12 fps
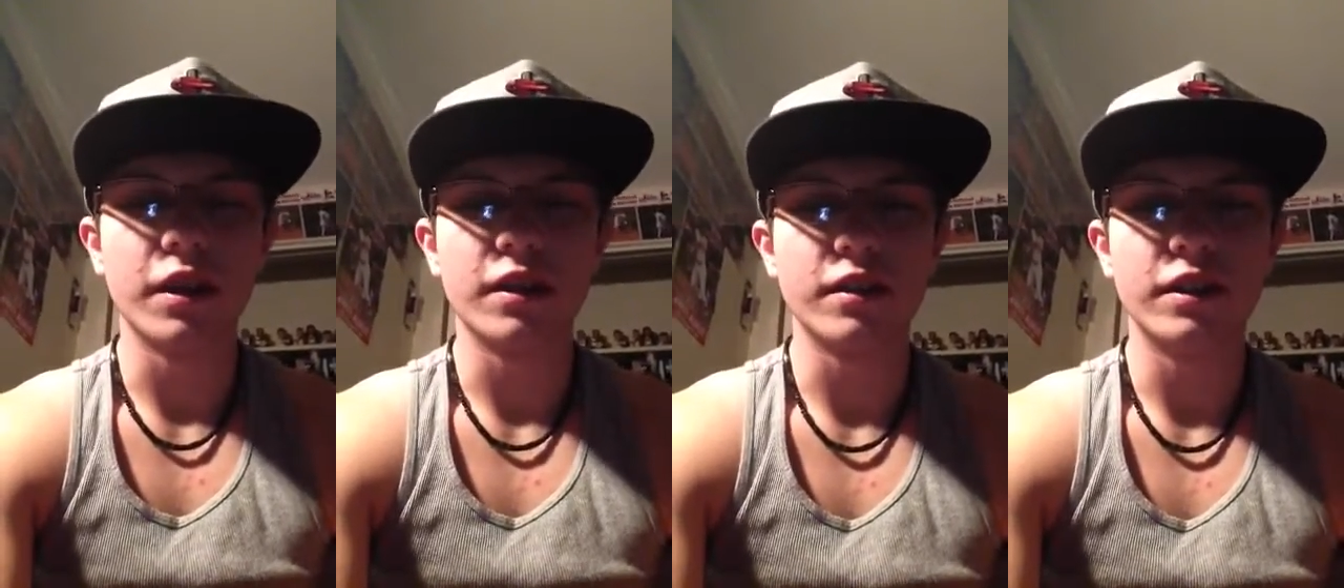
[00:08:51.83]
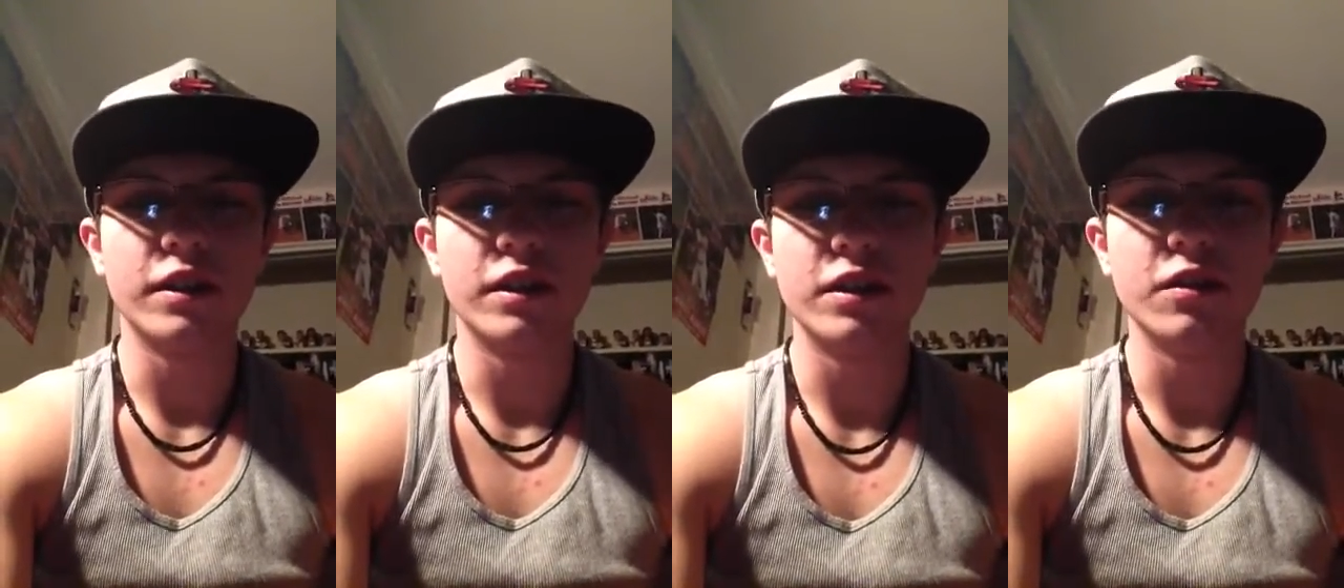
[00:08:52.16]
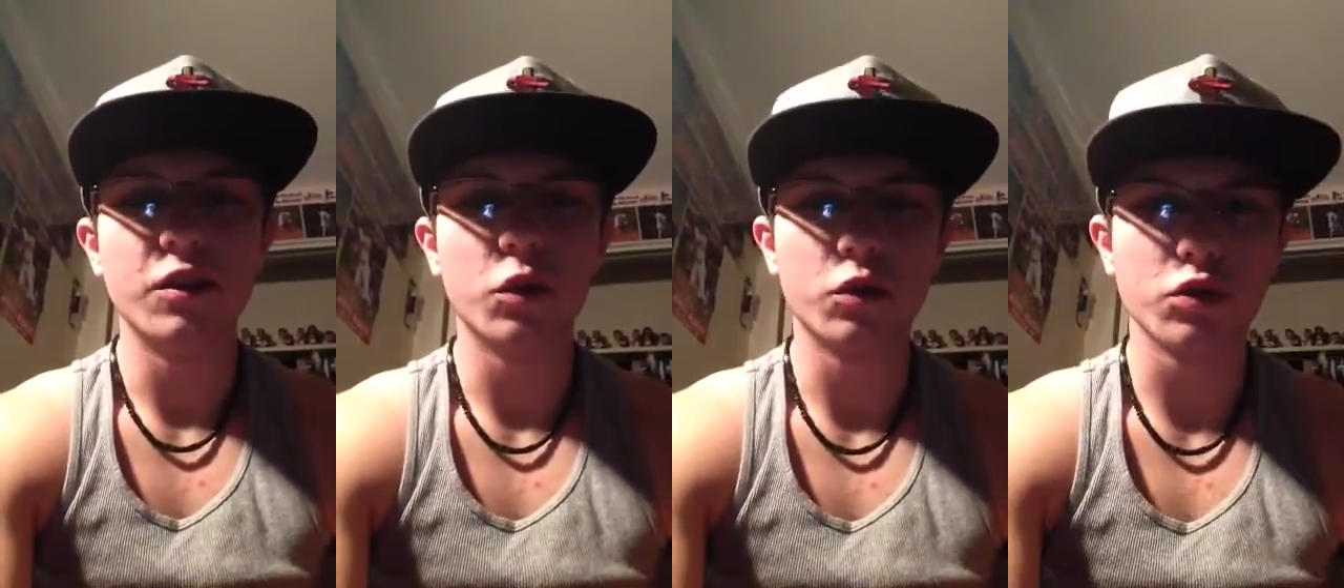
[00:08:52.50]
Like,
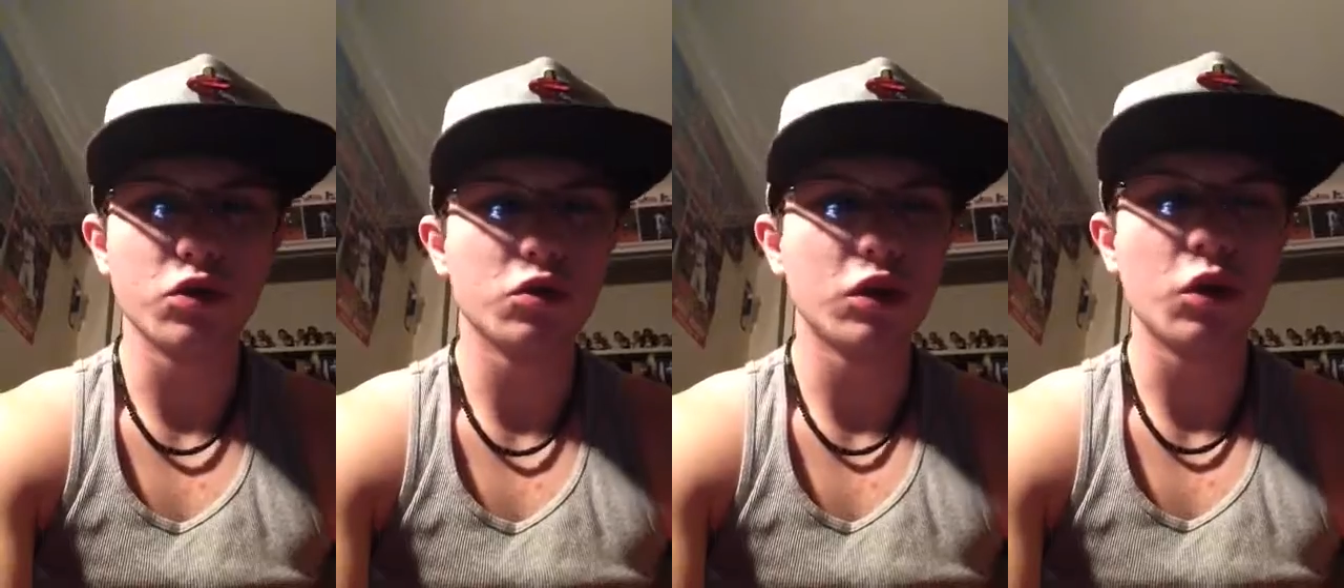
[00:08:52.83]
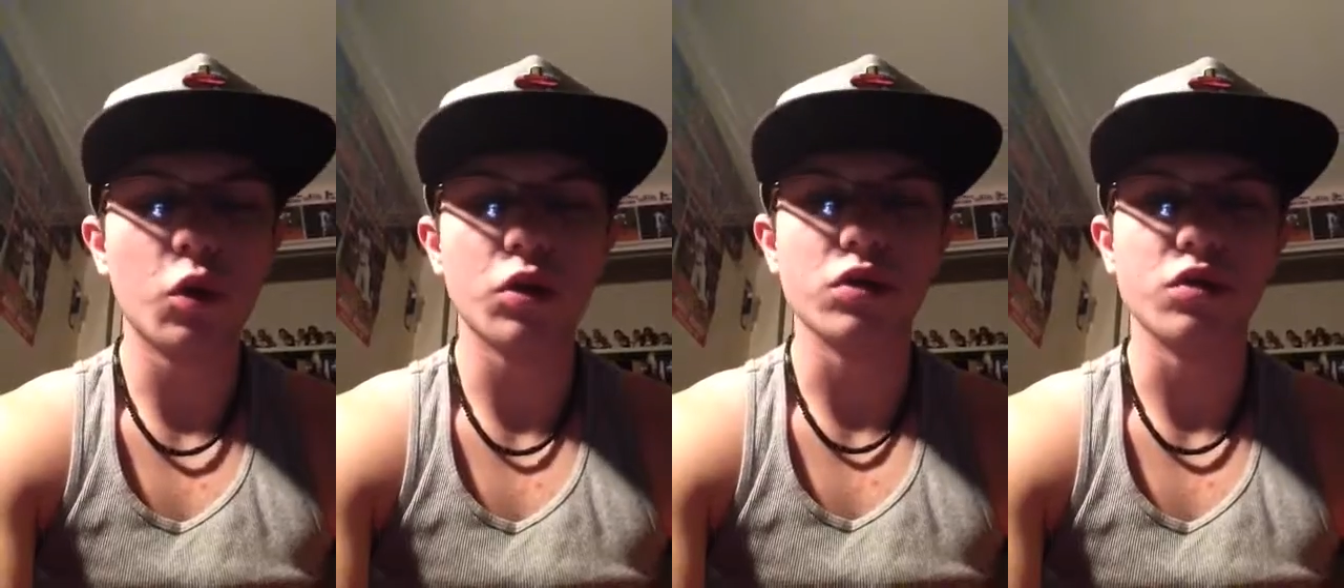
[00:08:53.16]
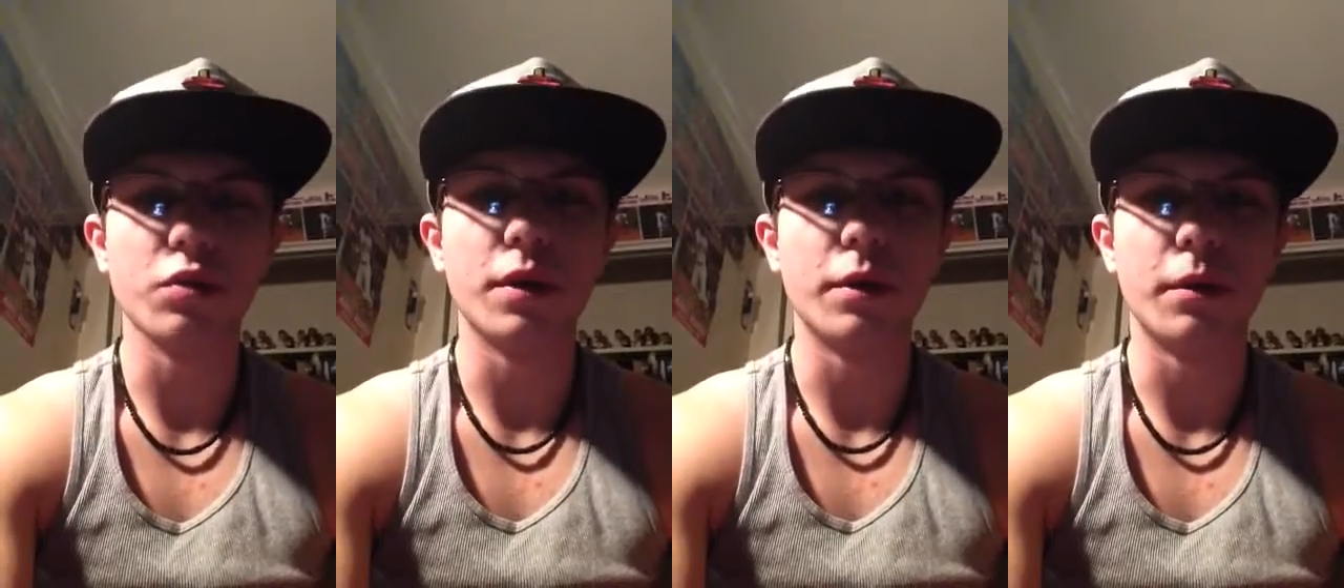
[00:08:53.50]
those are strict orders
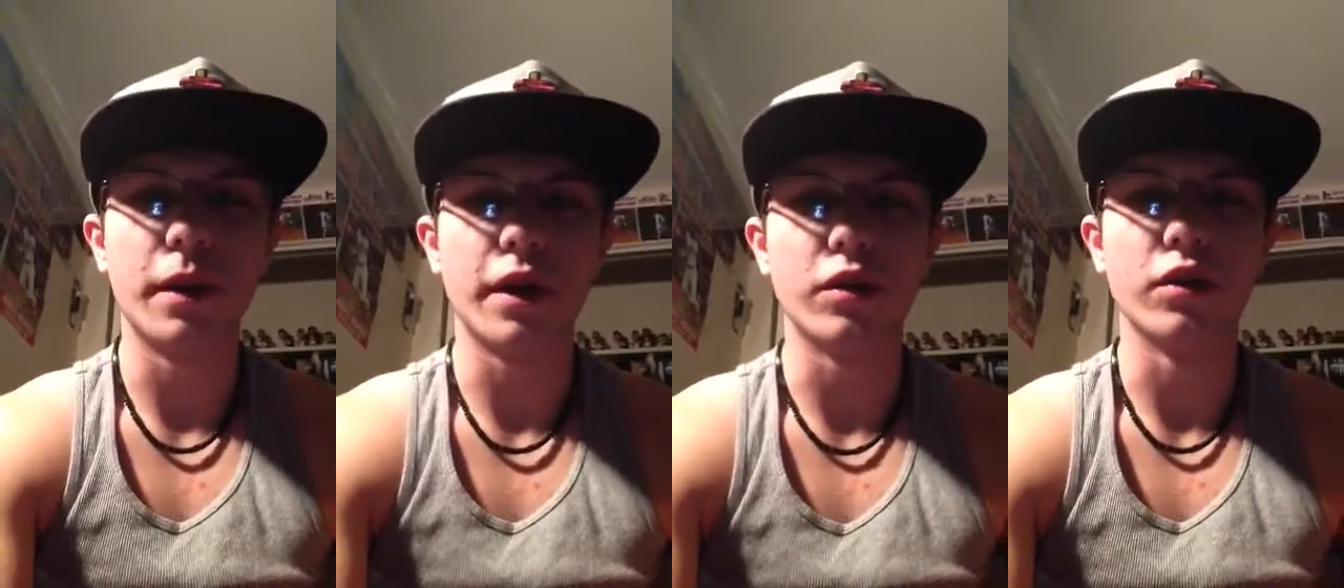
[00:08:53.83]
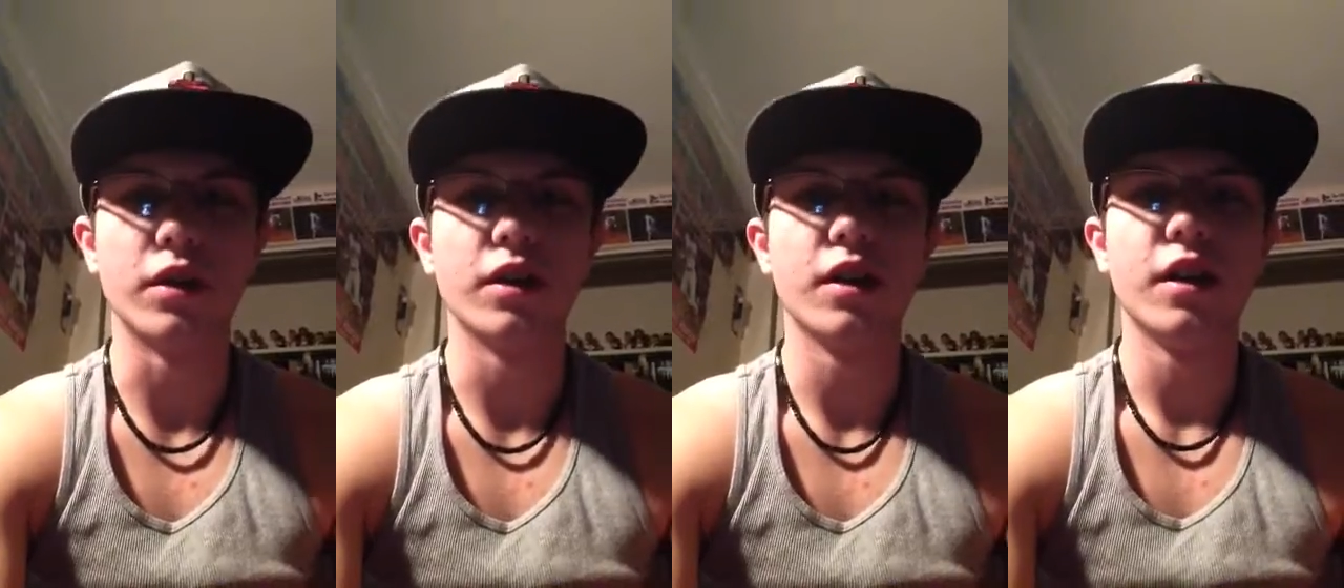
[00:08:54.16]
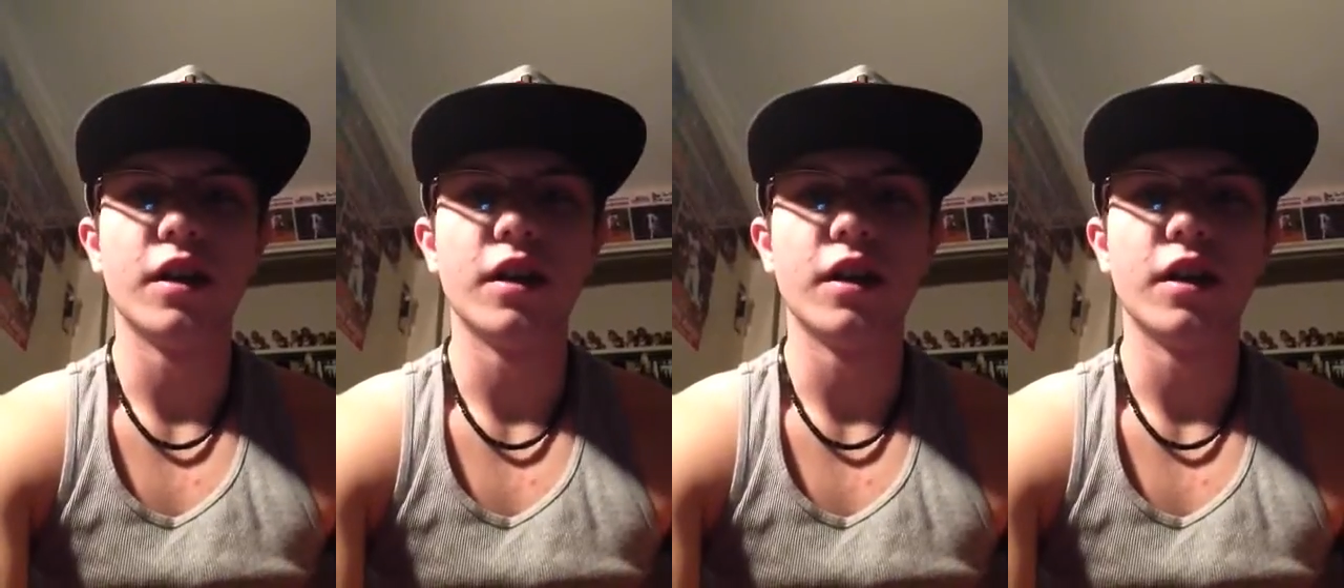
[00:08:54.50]
from him, apparently.